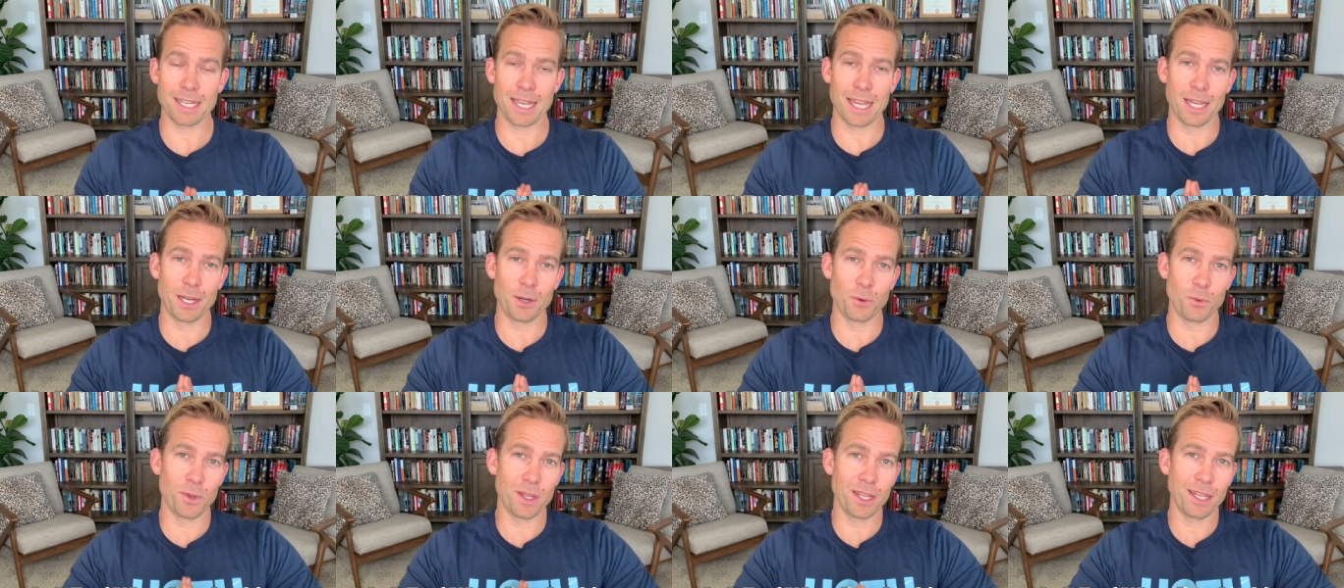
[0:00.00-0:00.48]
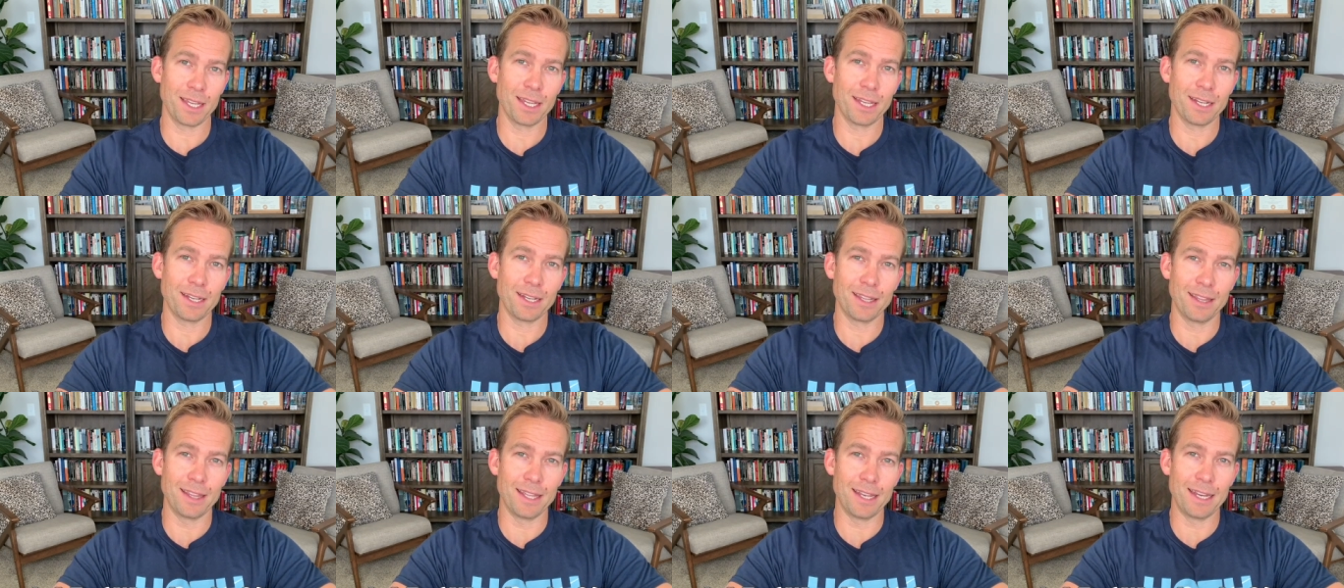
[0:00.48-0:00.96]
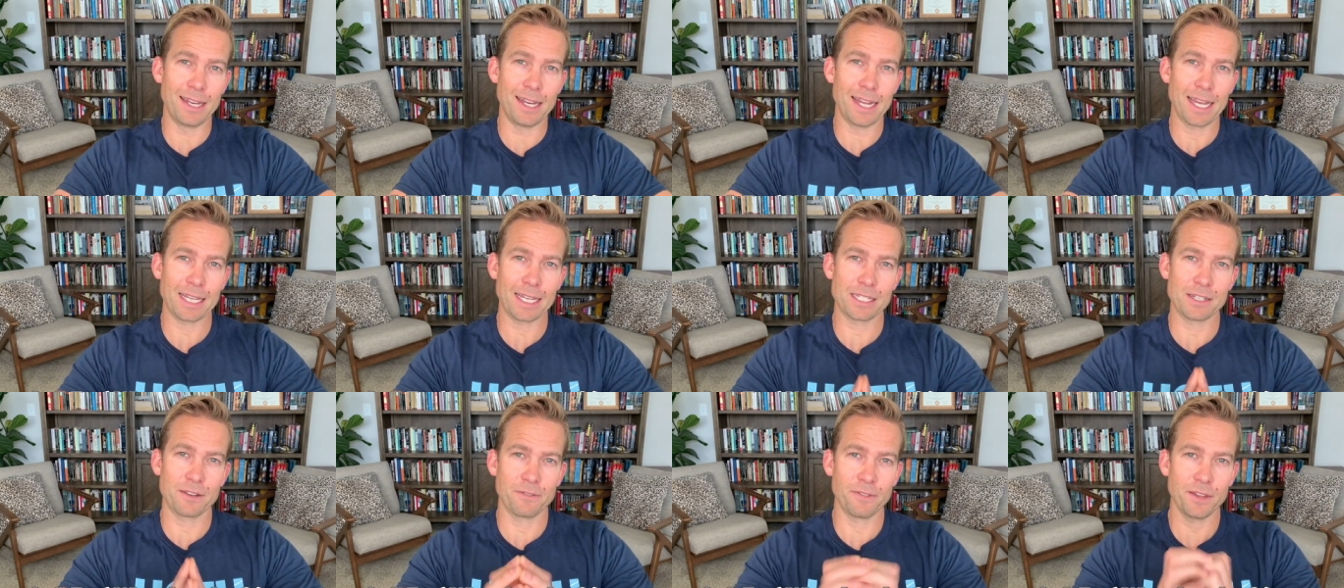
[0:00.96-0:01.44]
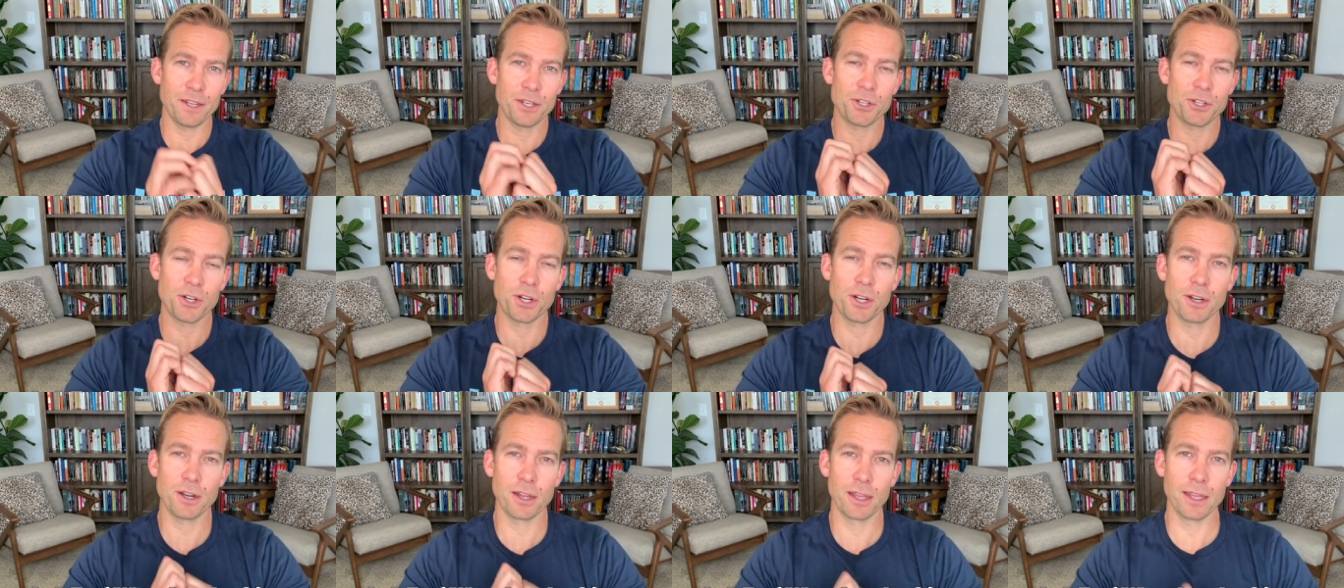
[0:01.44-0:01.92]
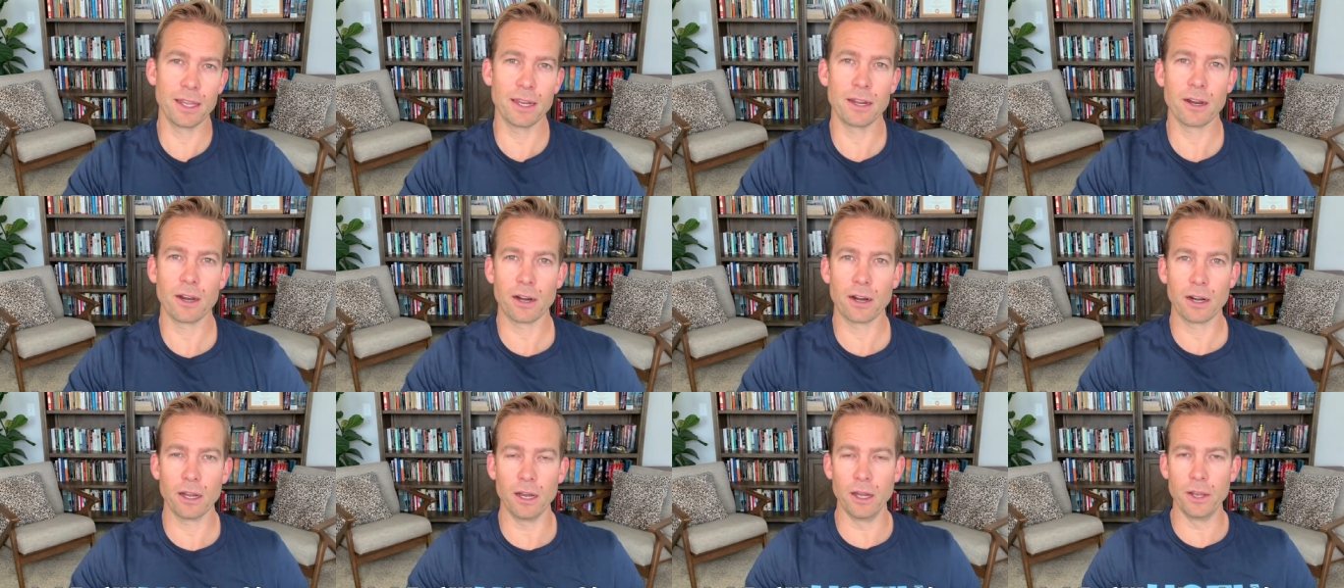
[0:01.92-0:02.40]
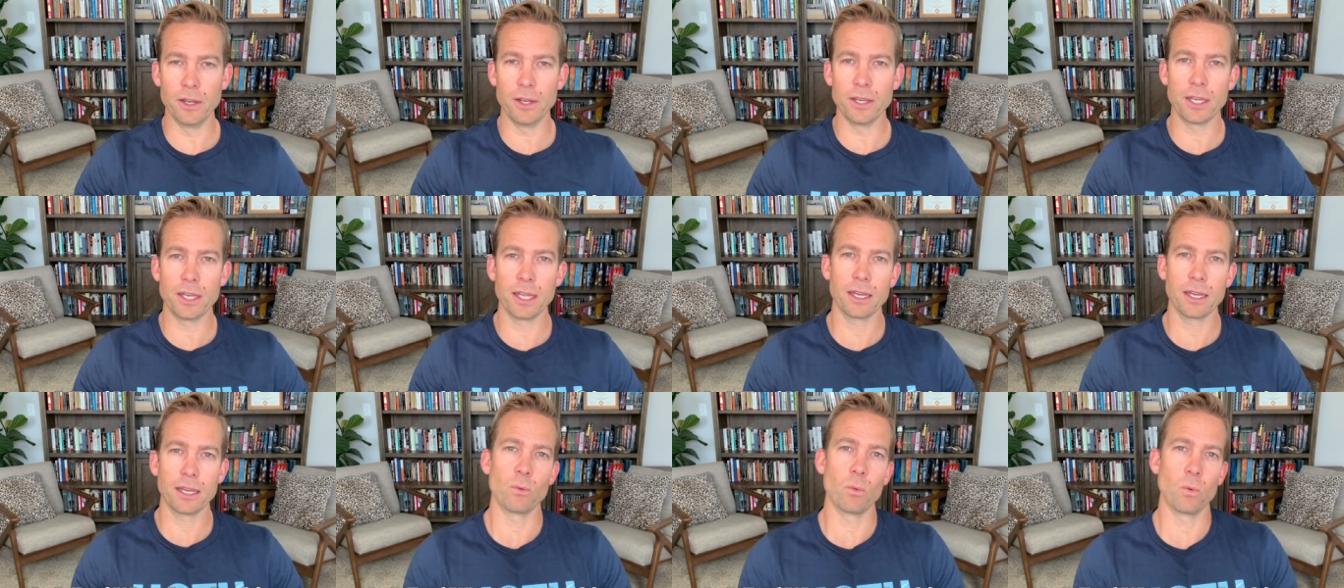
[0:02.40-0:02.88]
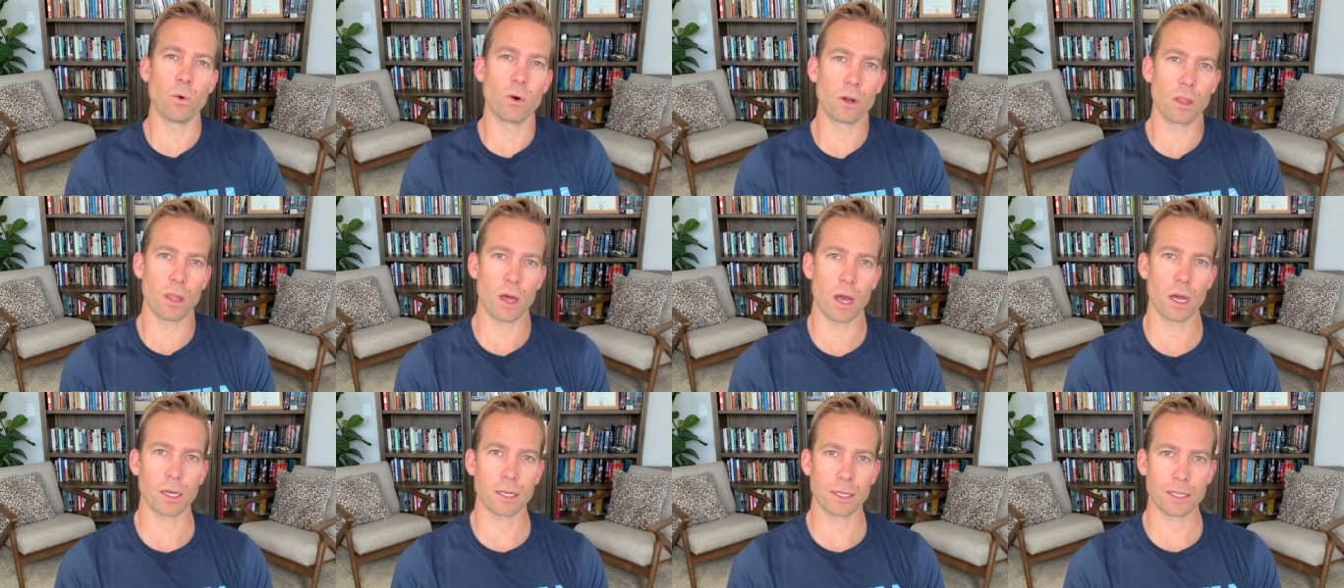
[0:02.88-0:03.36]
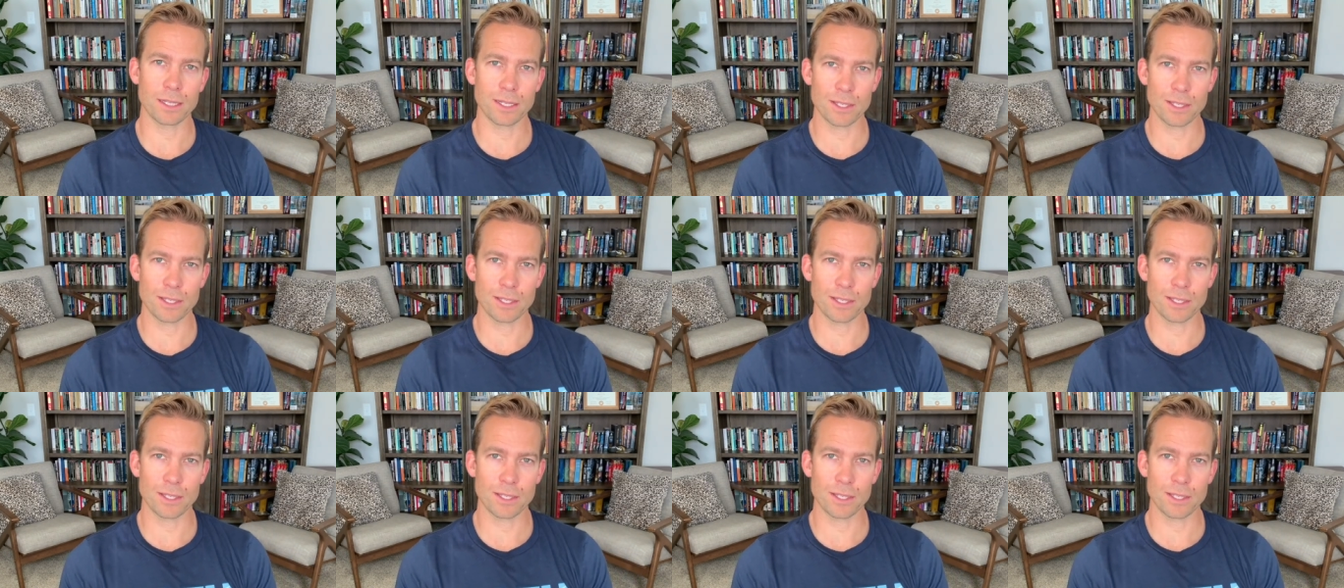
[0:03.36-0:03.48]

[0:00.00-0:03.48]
and we get the next feature in our Undead Warlock